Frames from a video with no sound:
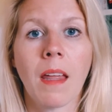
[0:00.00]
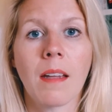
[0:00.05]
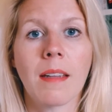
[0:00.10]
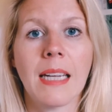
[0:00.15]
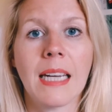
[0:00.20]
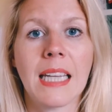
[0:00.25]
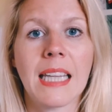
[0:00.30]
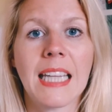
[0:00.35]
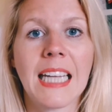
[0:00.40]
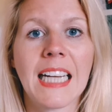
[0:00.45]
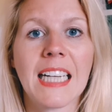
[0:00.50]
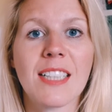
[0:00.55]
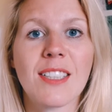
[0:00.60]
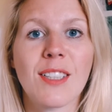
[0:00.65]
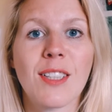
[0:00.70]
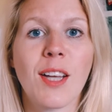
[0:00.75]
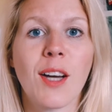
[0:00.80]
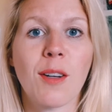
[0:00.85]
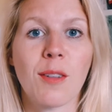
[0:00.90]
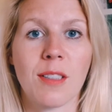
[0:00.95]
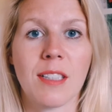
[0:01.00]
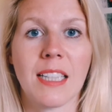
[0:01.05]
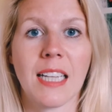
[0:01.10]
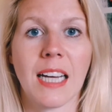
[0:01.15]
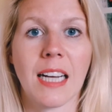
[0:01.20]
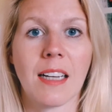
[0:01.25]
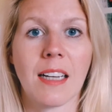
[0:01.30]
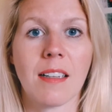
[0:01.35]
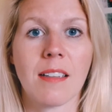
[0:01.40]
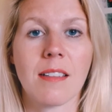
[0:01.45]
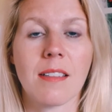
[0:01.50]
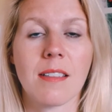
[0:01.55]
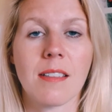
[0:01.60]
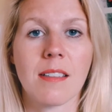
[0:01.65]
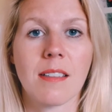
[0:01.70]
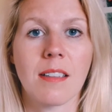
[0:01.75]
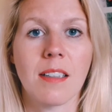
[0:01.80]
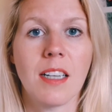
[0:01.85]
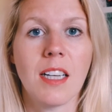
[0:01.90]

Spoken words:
then think to those things.